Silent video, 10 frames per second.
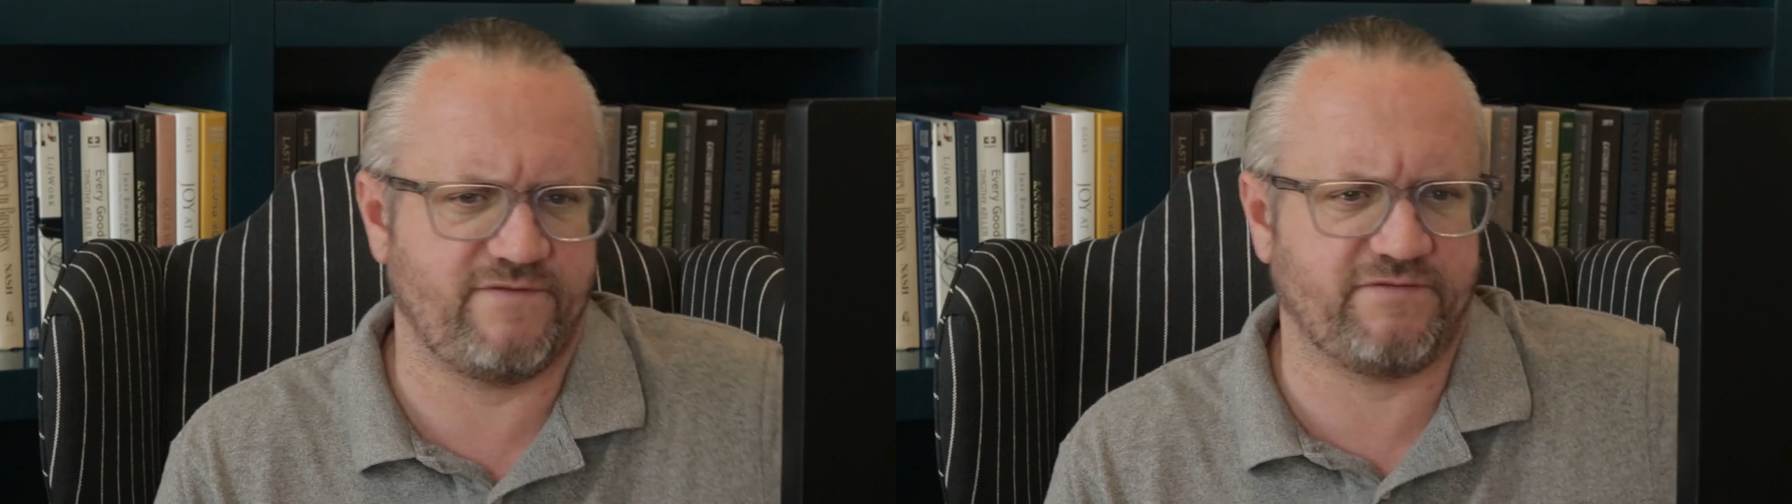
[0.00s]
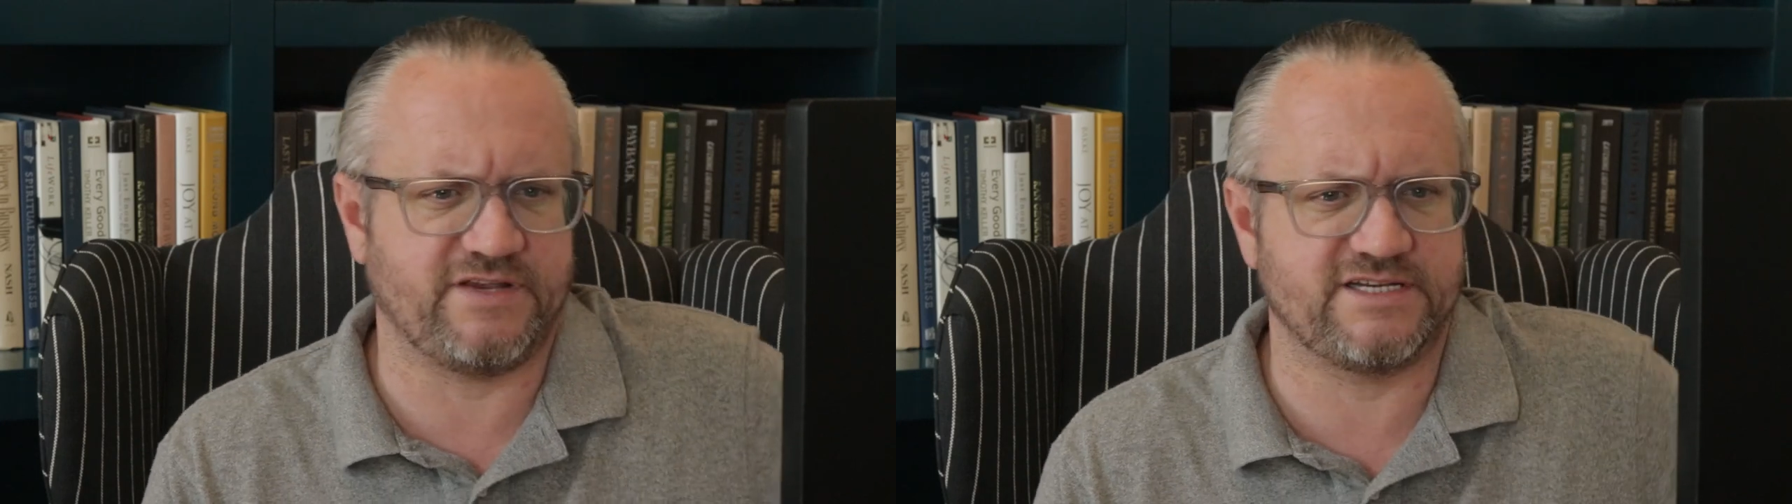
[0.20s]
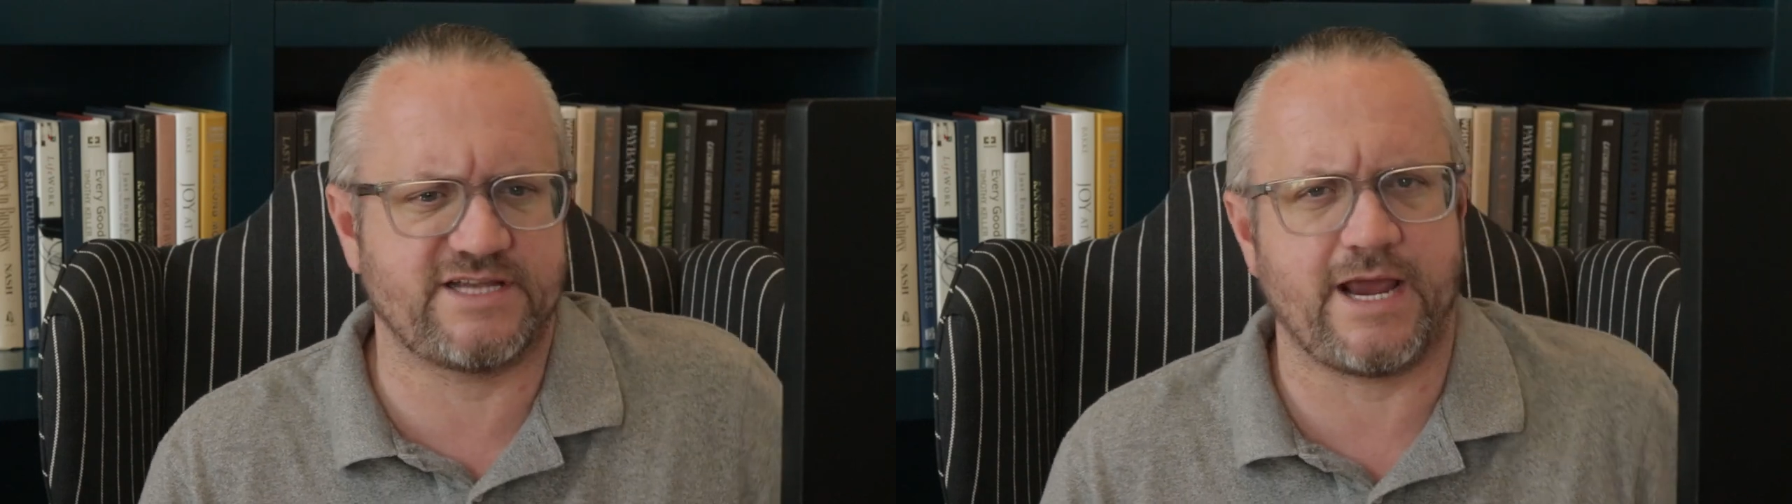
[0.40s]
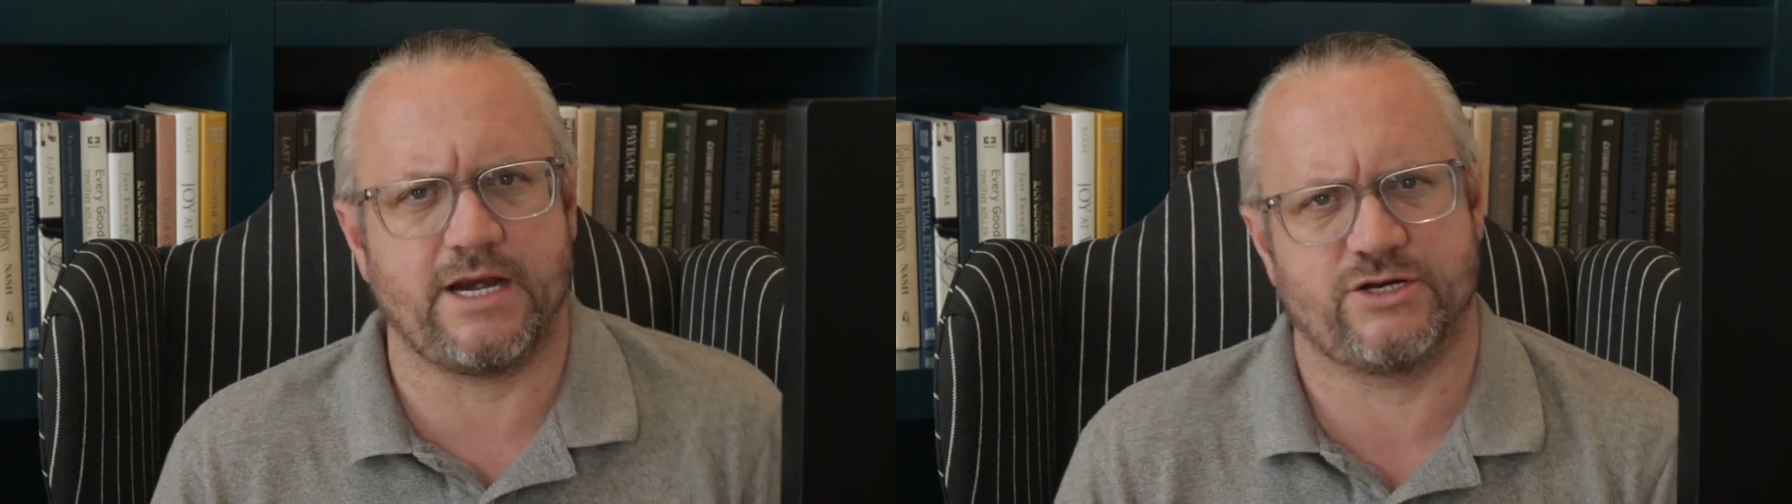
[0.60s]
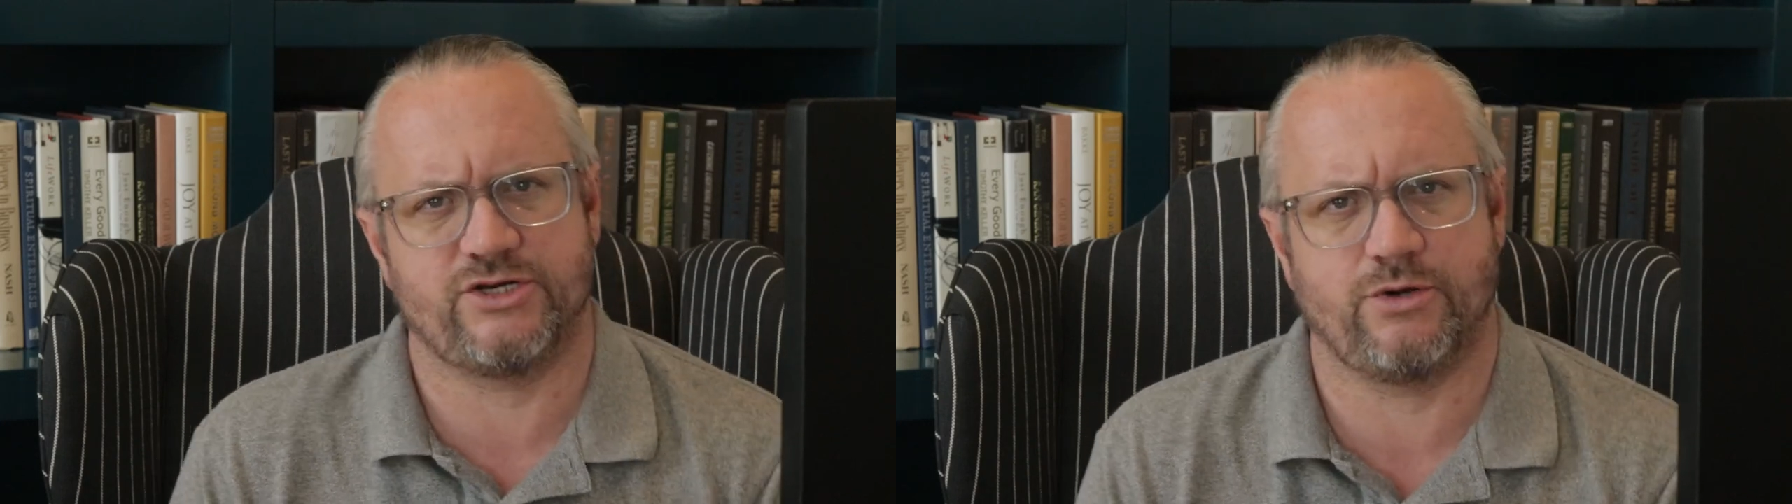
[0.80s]
50-state
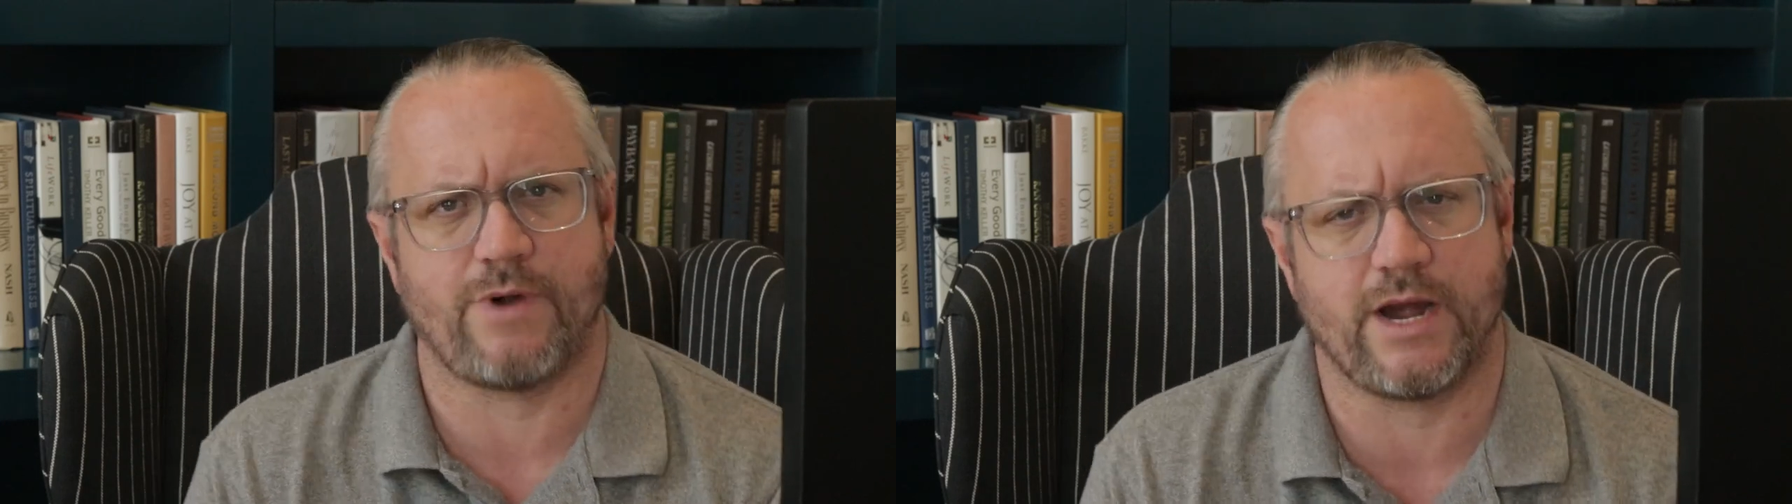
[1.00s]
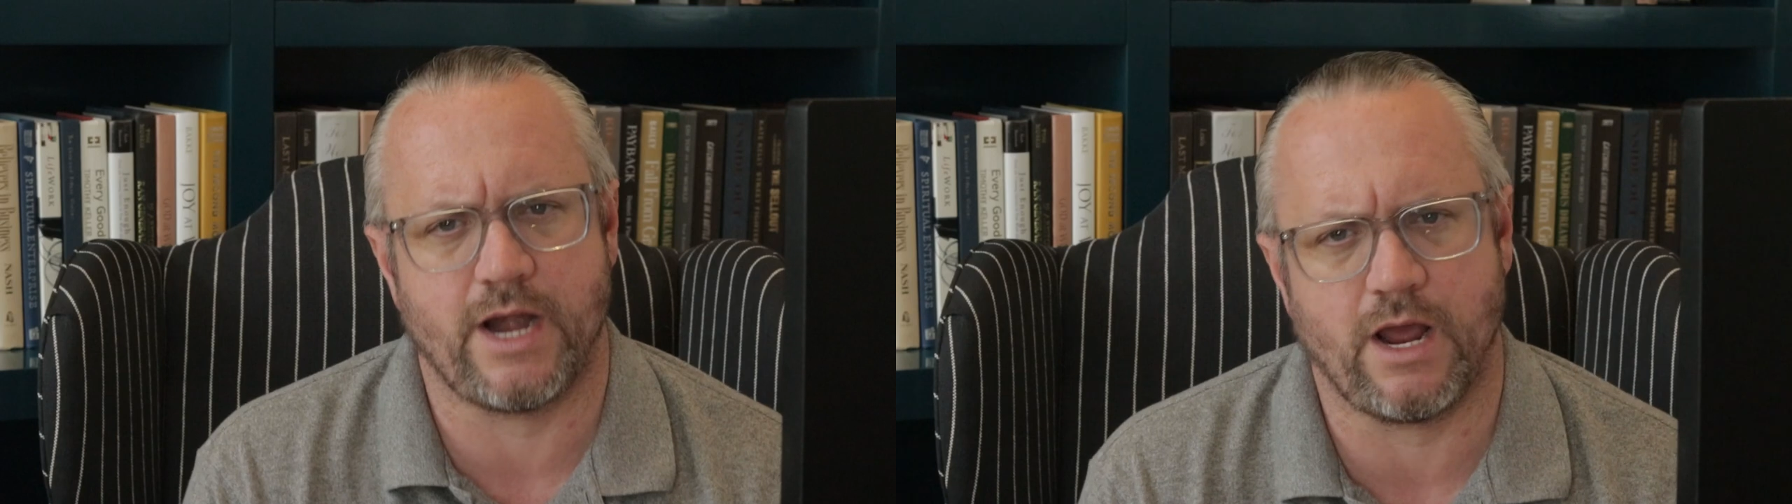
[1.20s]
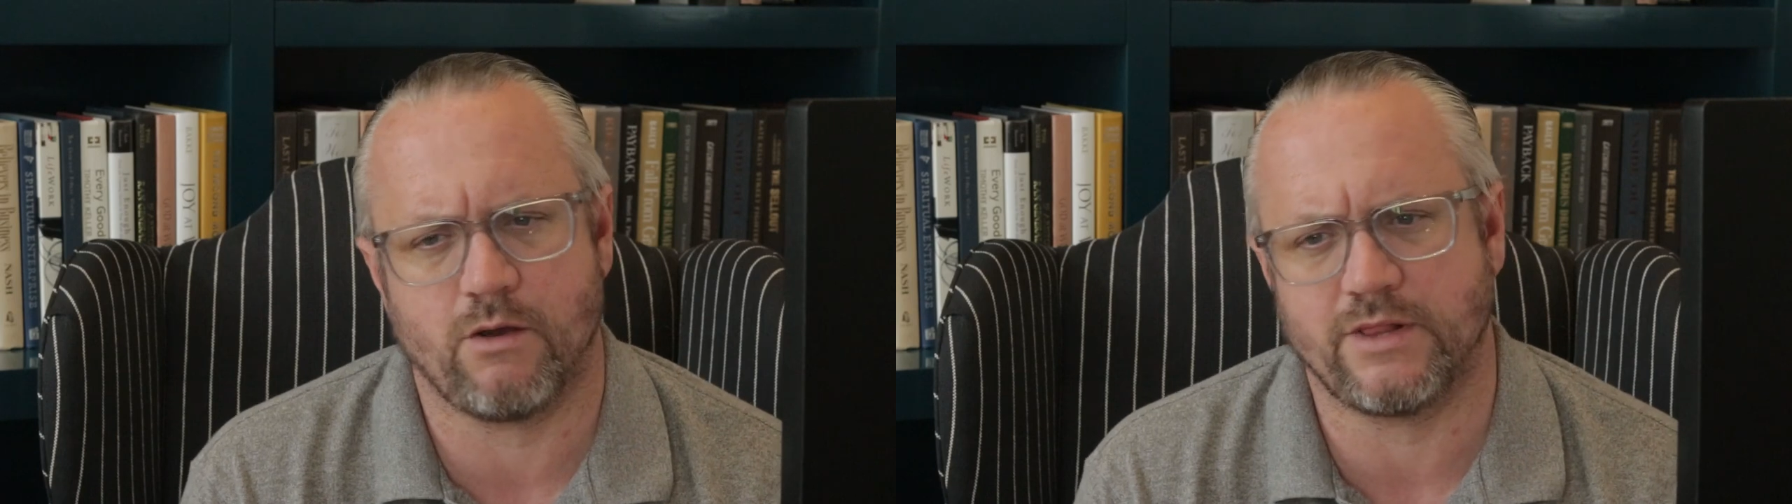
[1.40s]
issue right now,